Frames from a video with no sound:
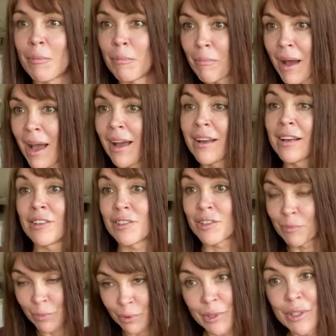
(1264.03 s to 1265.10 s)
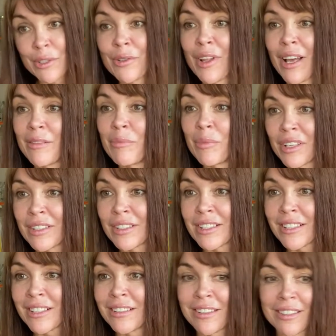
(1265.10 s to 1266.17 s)
will come back and report to that
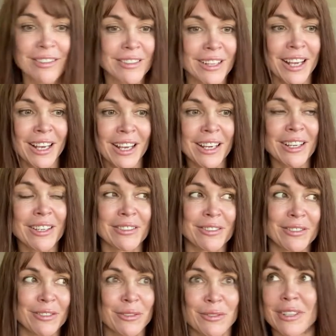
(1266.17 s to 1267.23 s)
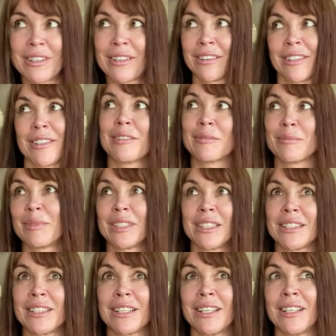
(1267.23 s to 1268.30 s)
person, and you are a little
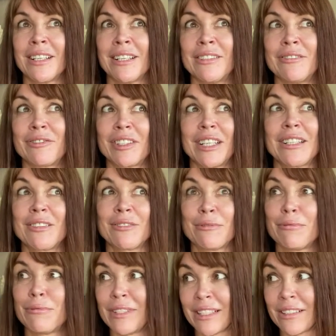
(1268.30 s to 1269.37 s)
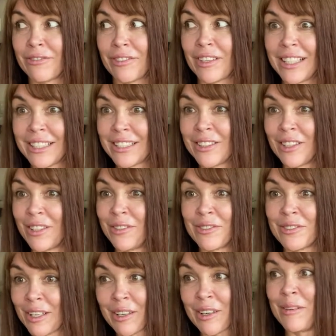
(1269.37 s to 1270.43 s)
bit afraid of, what if I
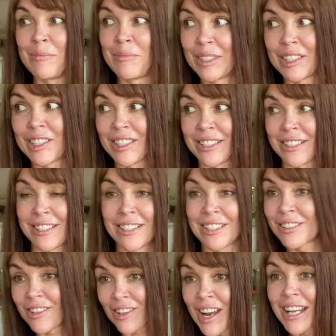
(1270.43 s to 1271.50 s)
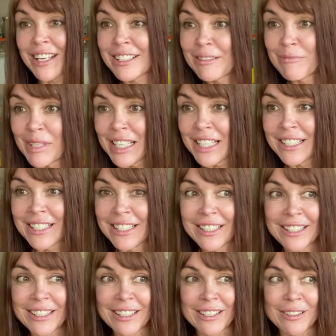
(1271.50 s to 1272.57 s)
don't accomplish this till the next
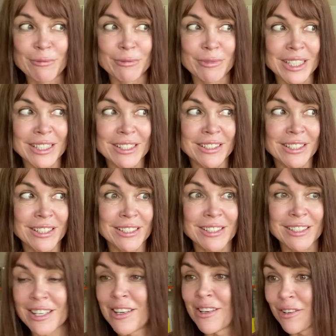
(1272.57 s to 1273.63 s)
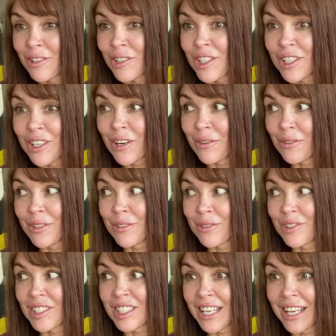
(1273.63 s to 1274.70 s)
meeting, and what is he or she going
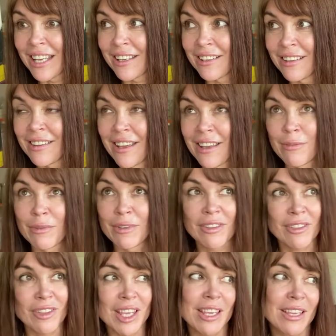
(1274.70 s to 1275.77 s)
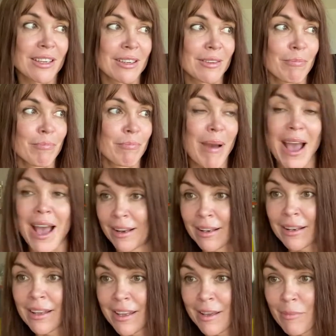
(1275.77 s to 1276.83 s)
to say? They will think
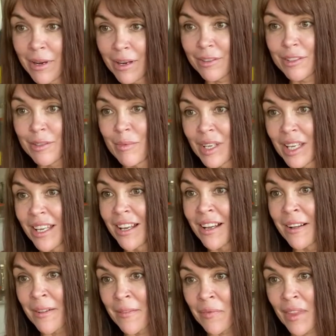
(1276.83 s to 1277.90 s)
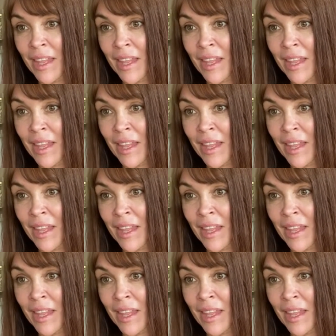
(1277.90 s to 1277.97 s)
badly about me.